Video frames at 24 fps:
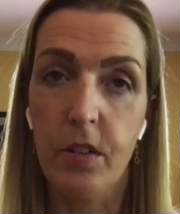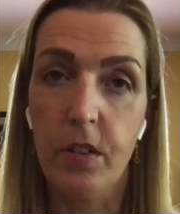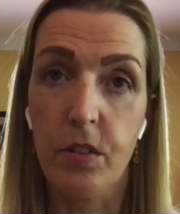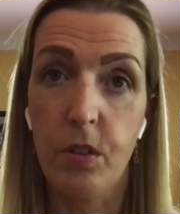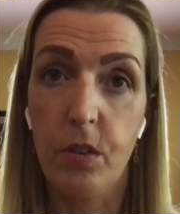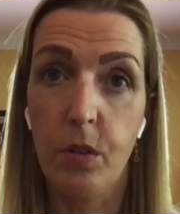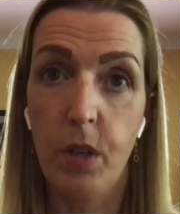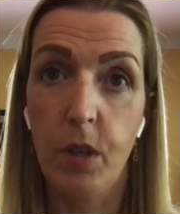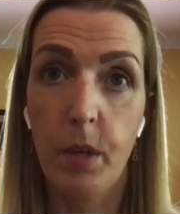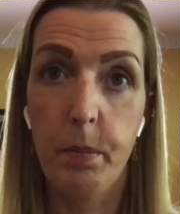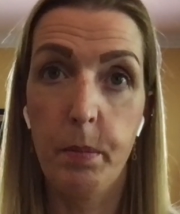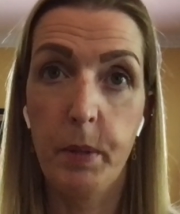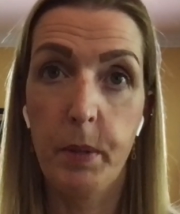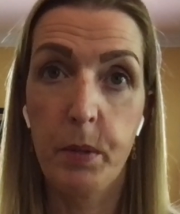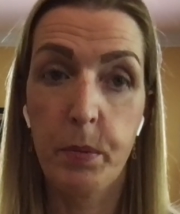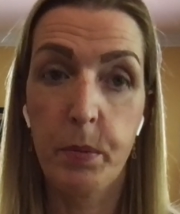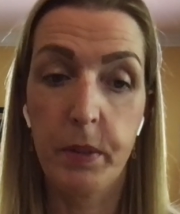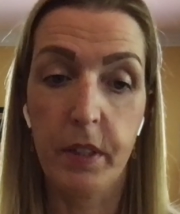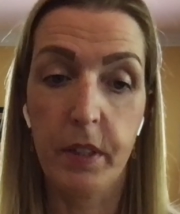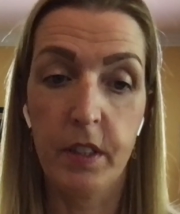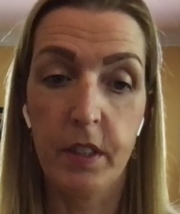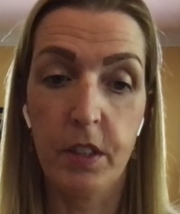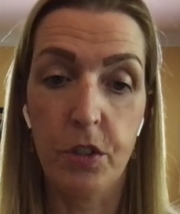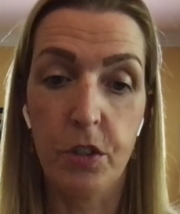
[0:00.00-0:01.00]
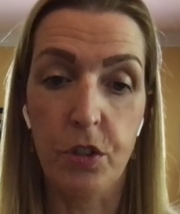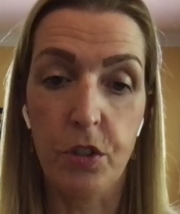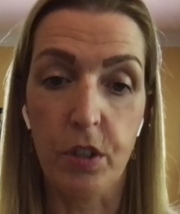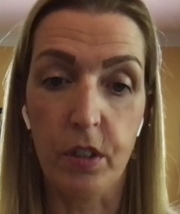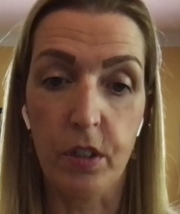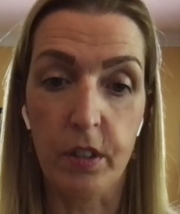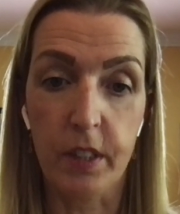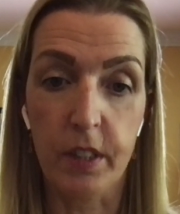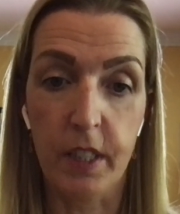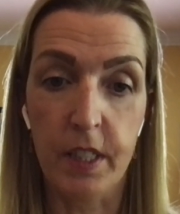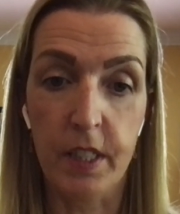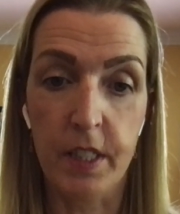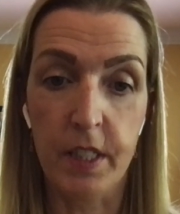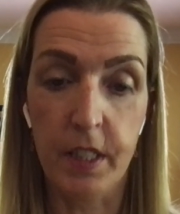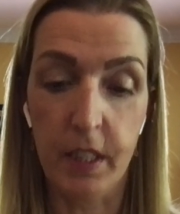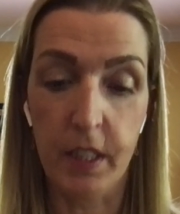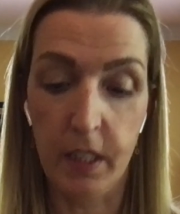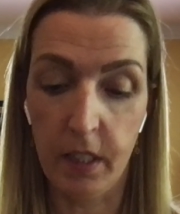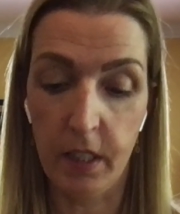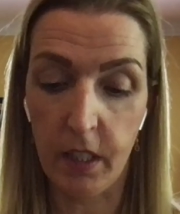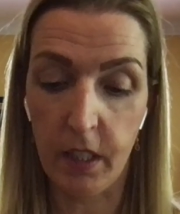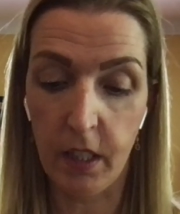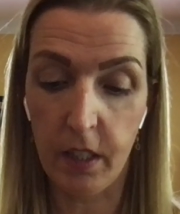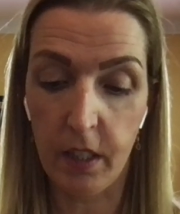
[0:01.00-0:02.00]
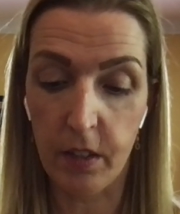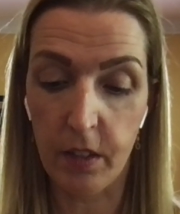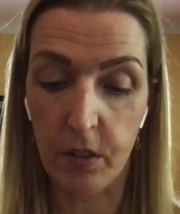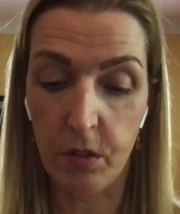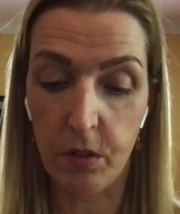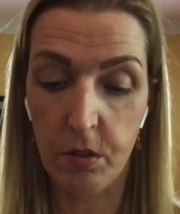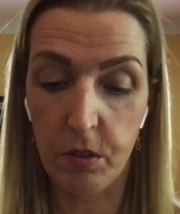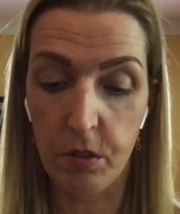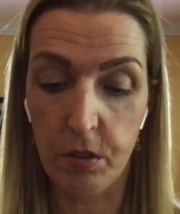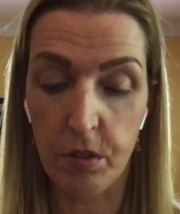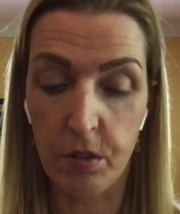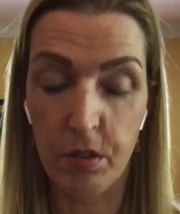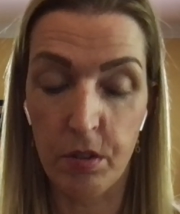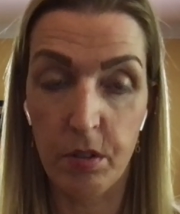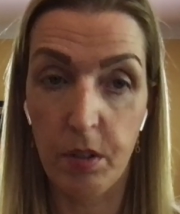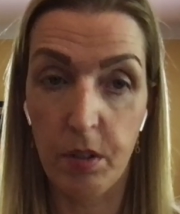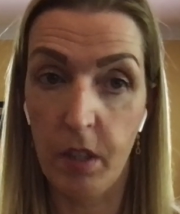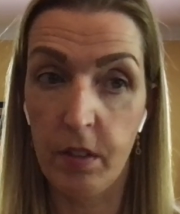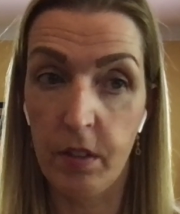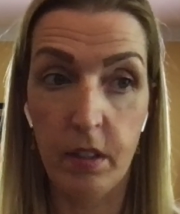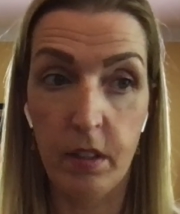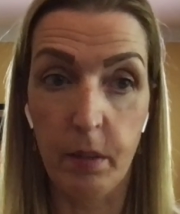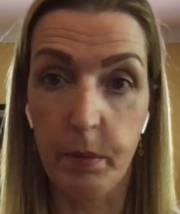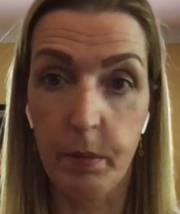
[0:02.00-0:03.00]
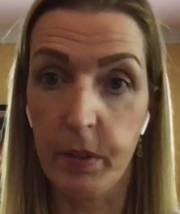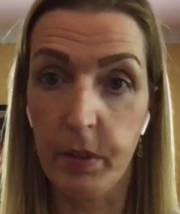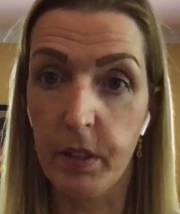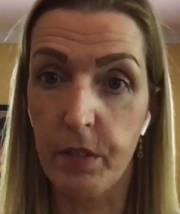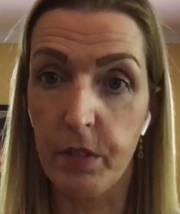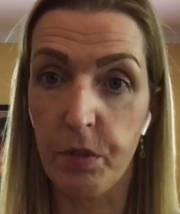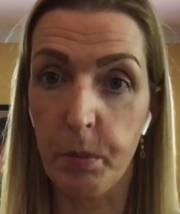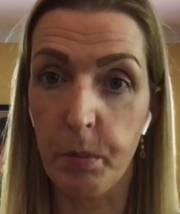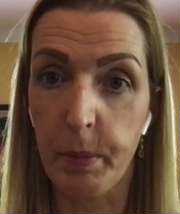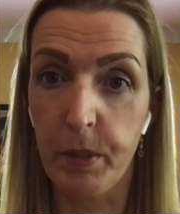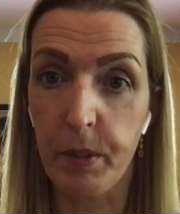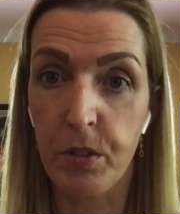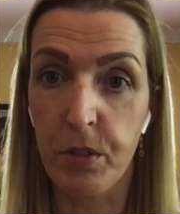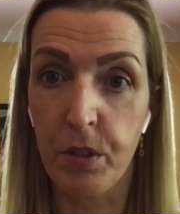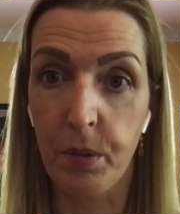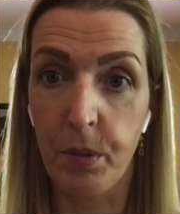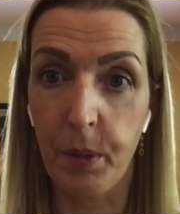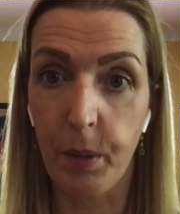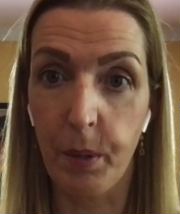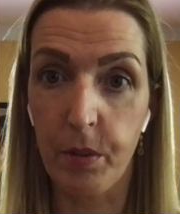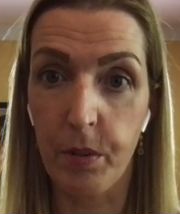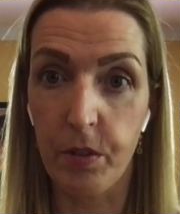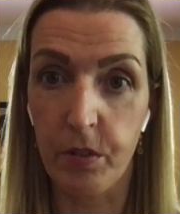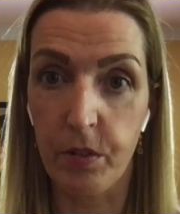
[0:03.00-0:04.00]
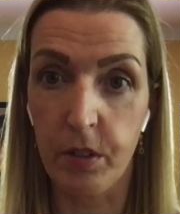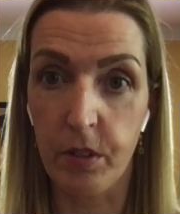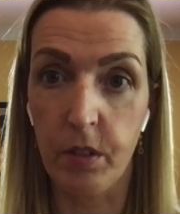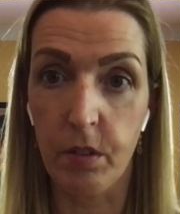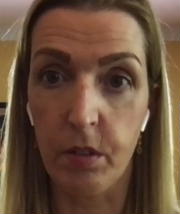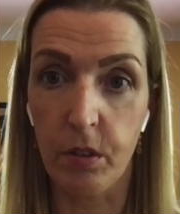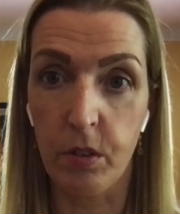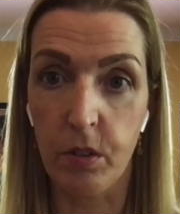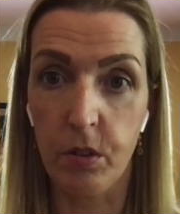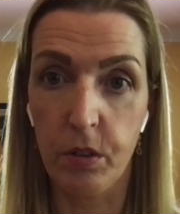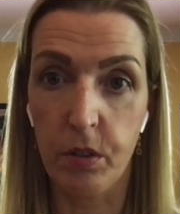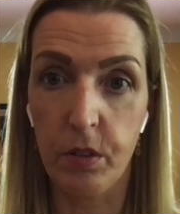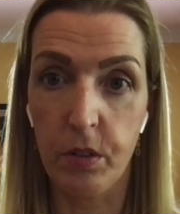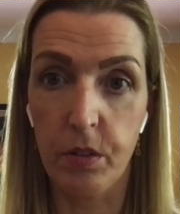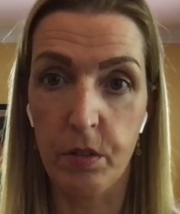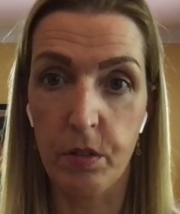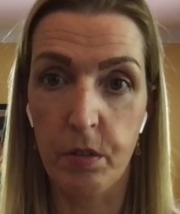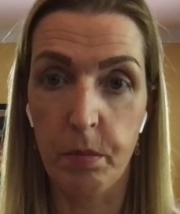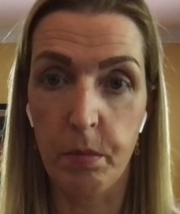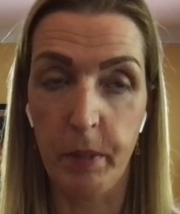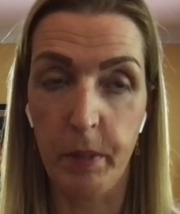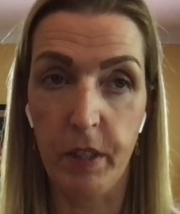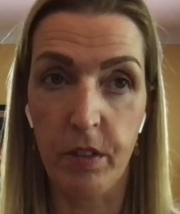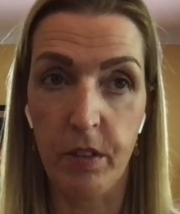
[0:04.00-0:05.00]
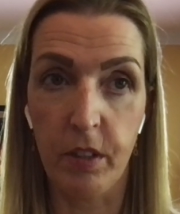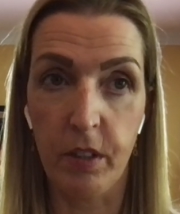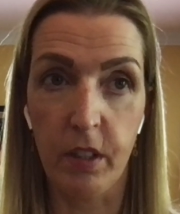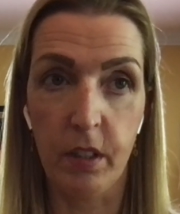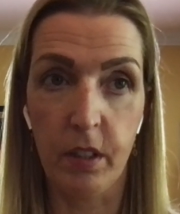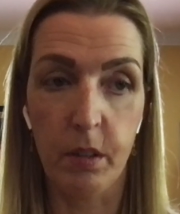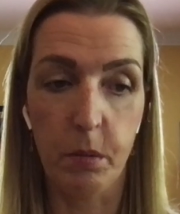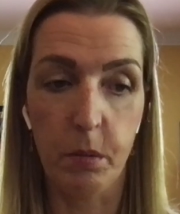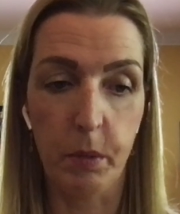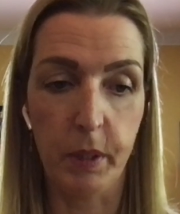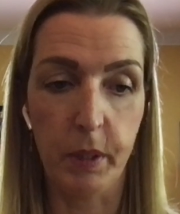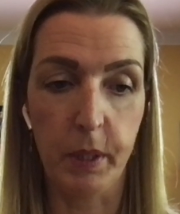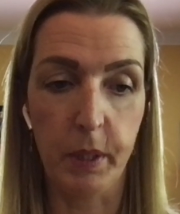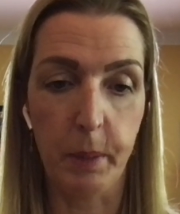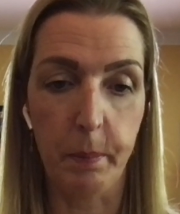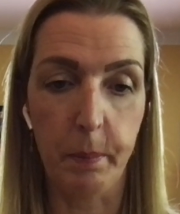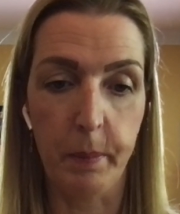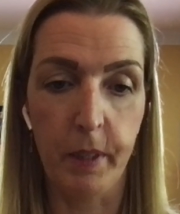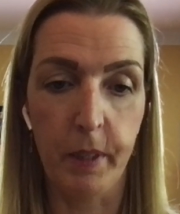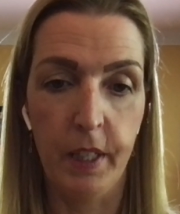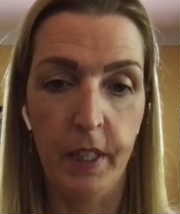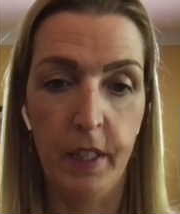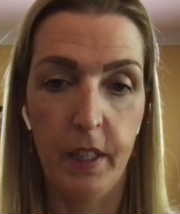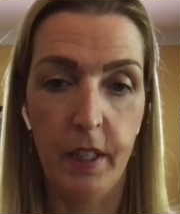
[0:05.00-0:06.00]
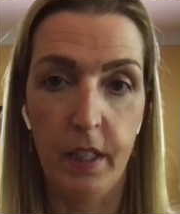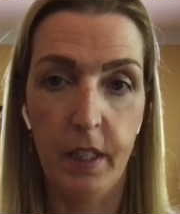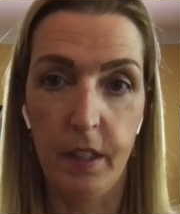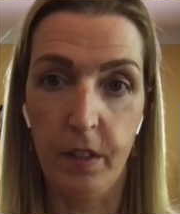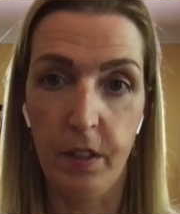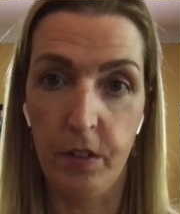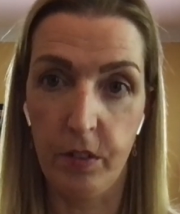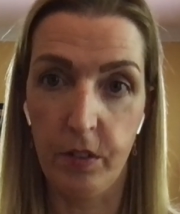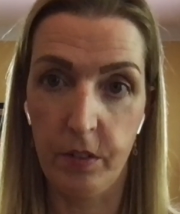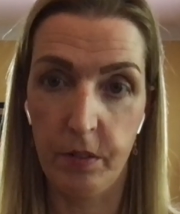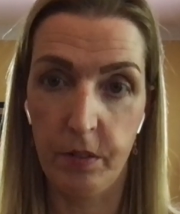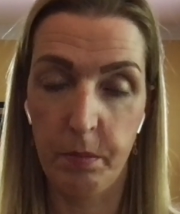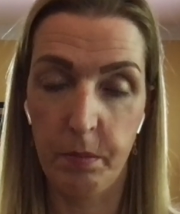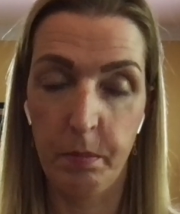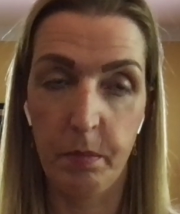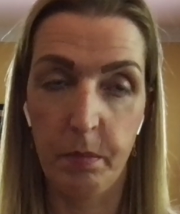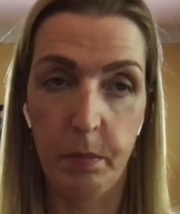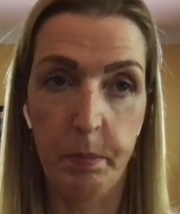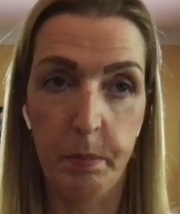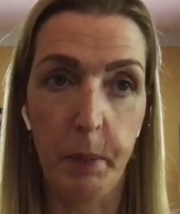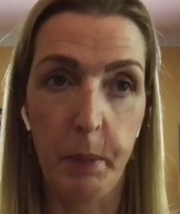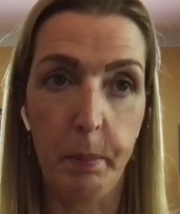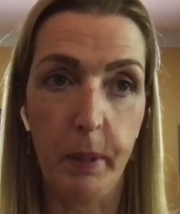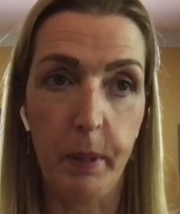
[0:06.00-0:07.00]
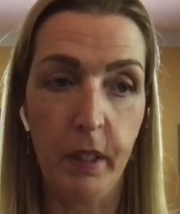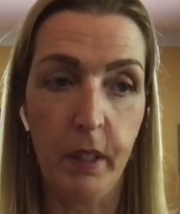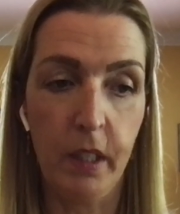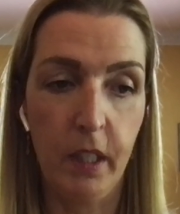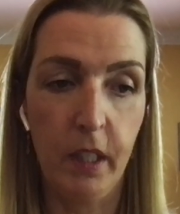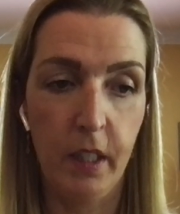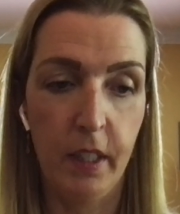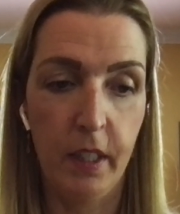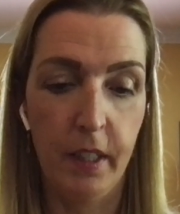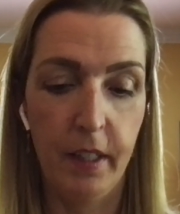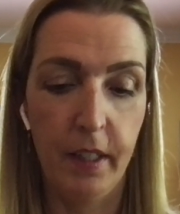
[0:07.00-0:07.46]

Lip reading: Yeah, so I met with the Taoiseach that day, and I had a good, I'd say I was in there for about 2 hours, good meeting with him and his people.